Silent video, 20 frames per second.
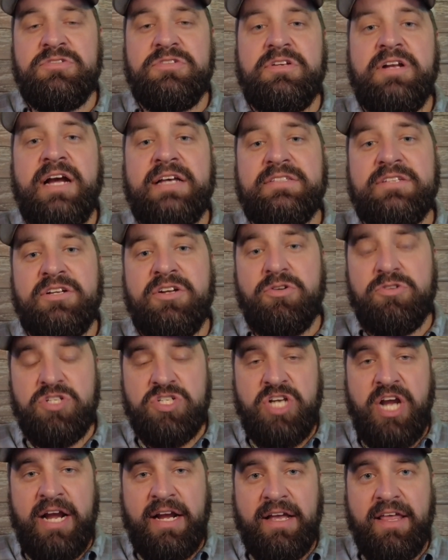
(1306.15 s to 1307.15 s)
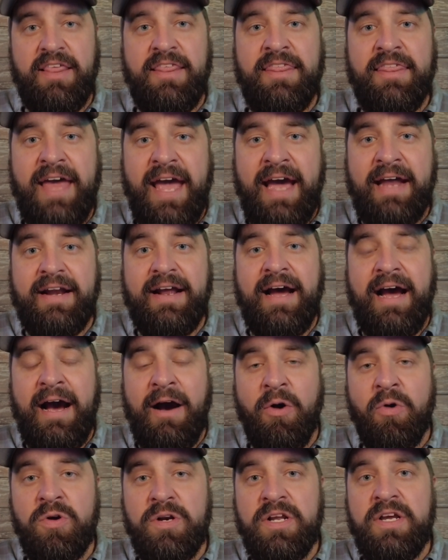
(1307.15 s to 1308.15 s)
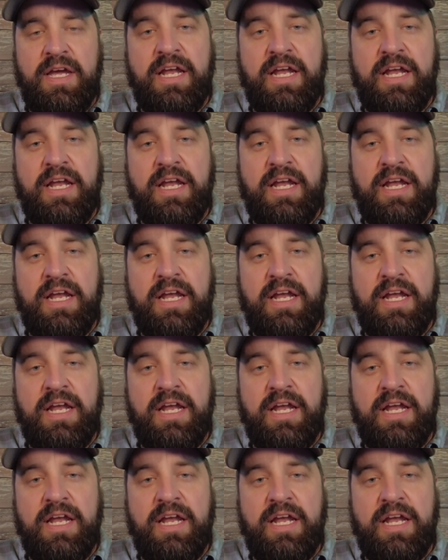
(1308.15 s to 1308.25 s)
so you guys can go check that out.